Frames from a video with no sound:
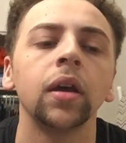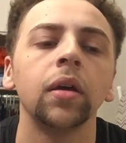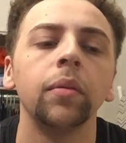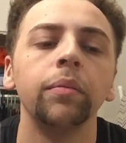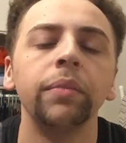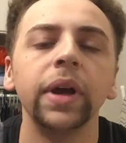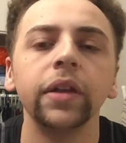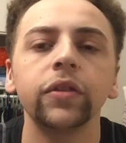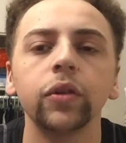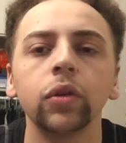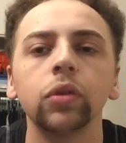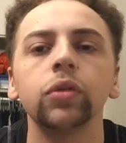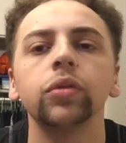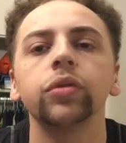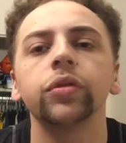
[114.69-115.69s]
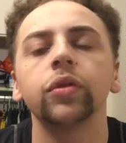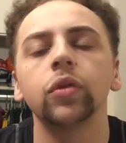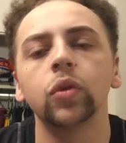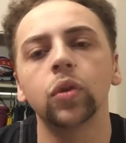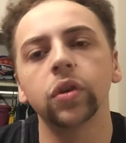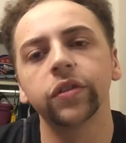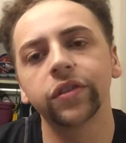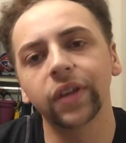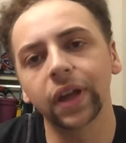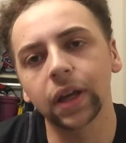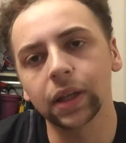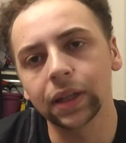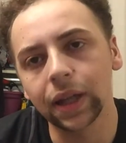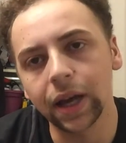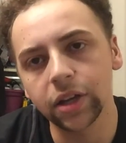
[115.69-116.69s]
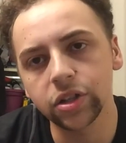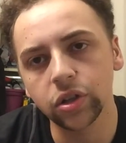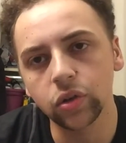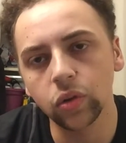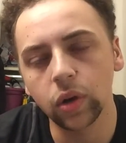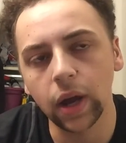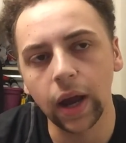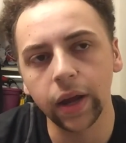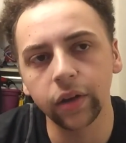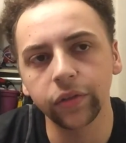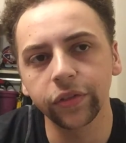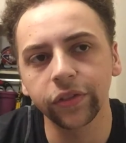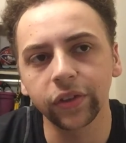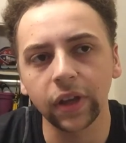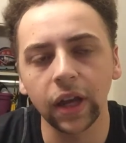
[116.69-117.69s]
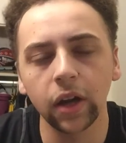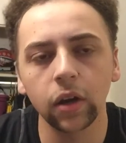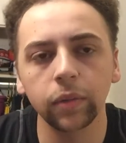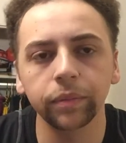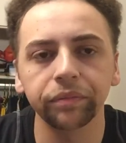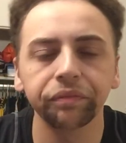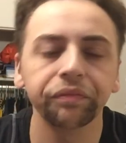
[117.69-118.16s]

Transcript: mental or psychological kind of scare.